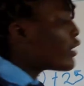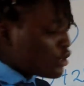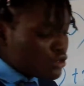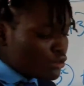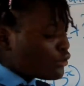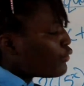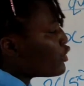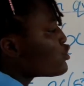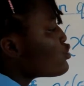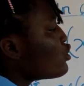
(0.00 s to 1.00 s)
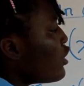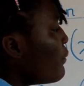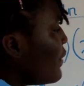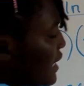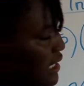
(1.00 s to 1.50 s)
we're going to look for two
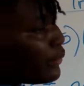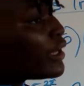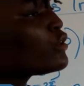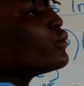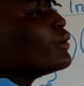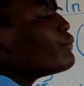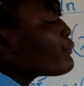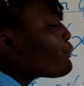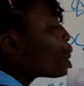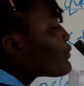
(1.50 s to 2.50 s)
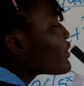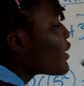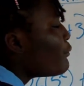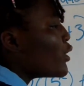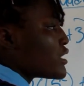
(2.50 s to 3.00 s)
numbers, and when you
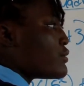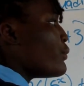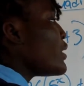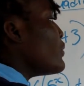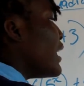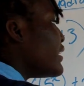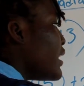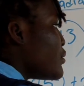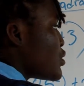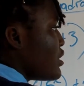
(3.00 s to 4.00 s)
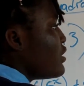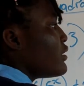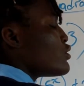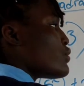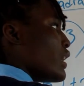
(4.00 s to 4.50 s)
add them
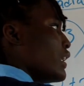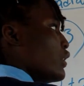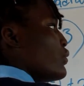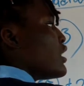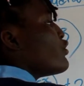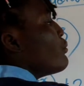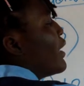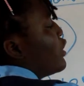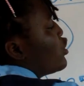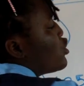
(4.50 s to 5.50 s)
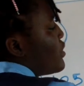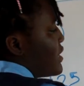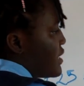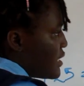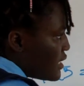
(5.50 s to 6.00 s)
together, they'll give you minus
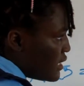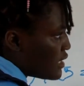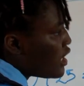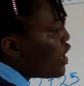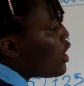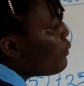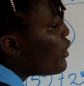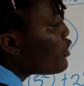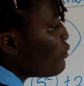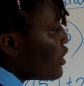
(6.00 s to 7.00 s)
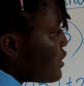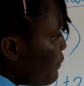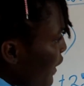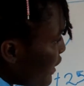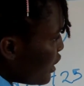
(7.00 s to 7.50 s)
26. When you
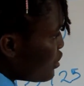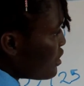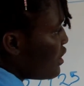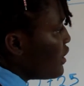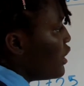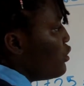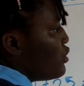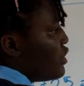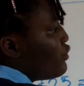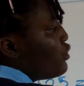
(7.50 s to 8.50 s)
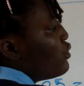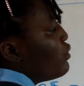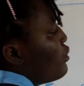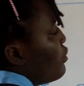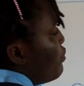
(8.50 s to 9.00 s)
multiply them together, they'll give you
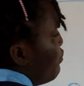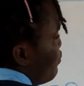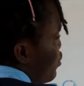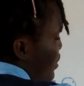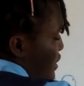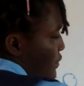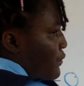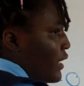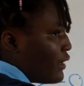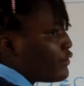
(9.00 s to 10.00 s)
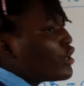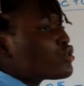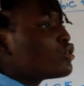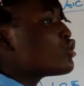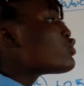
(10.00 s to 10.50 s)
25.
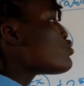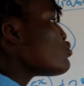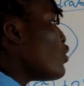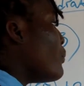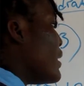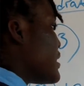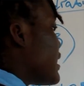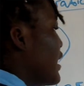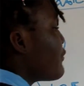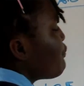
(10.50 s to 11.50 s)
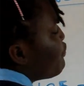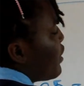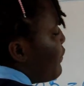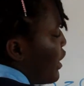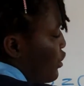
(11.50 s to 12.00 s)
So those two numbers are
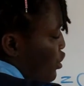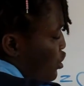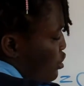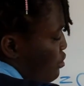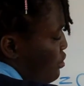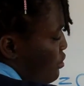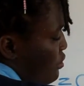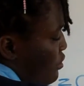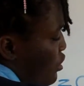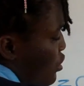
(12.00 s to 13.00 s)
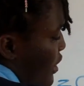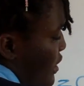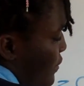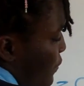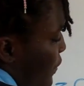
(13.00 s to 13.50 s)
minus
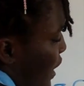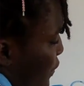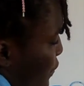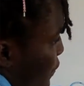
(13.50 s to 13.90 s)
25